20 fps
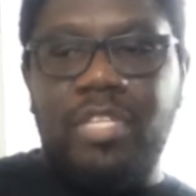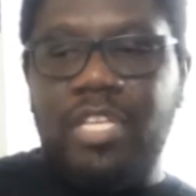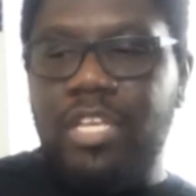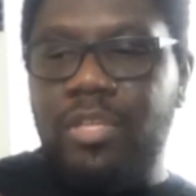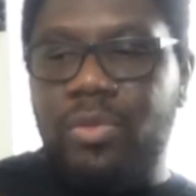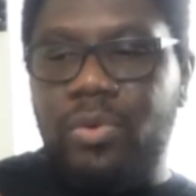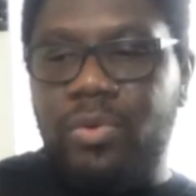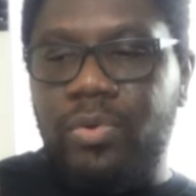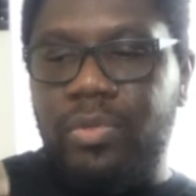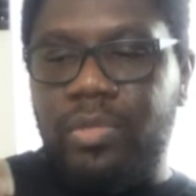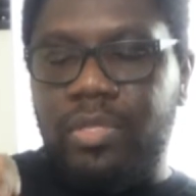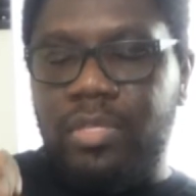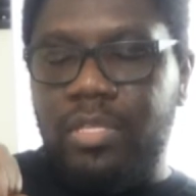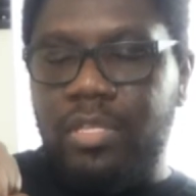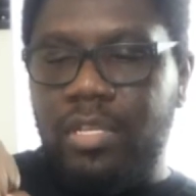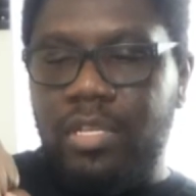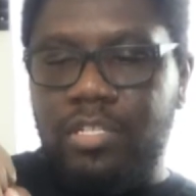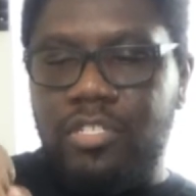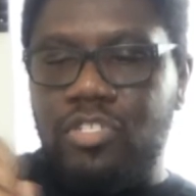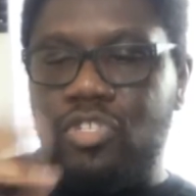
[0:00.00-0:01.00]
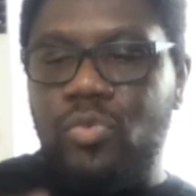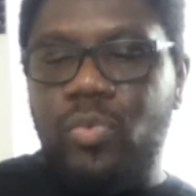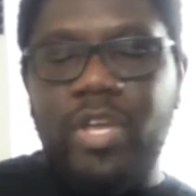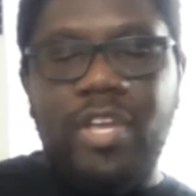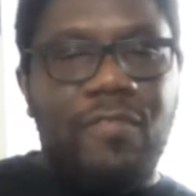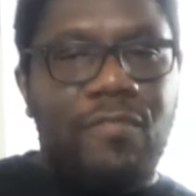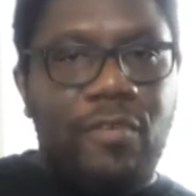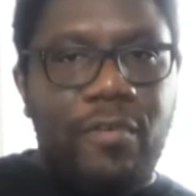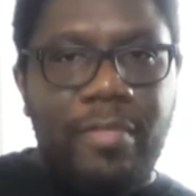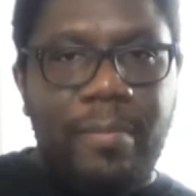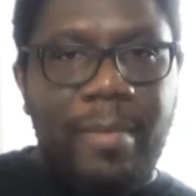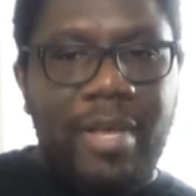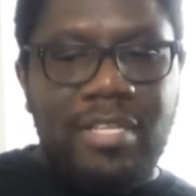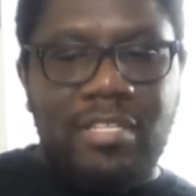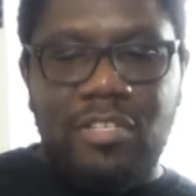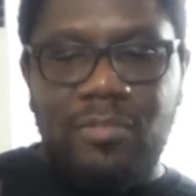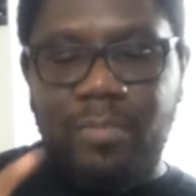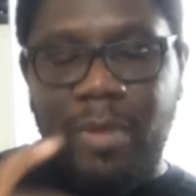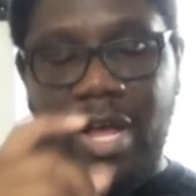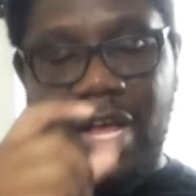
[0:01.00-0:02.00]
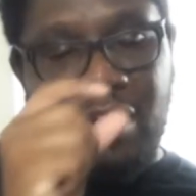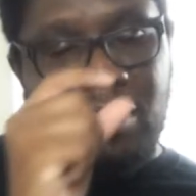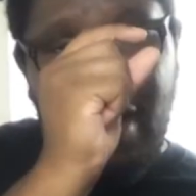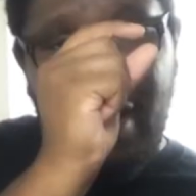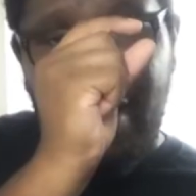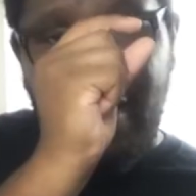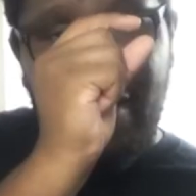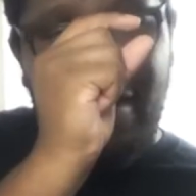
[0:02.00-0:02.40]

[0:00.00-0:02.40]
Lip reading: either a squeak from the message box,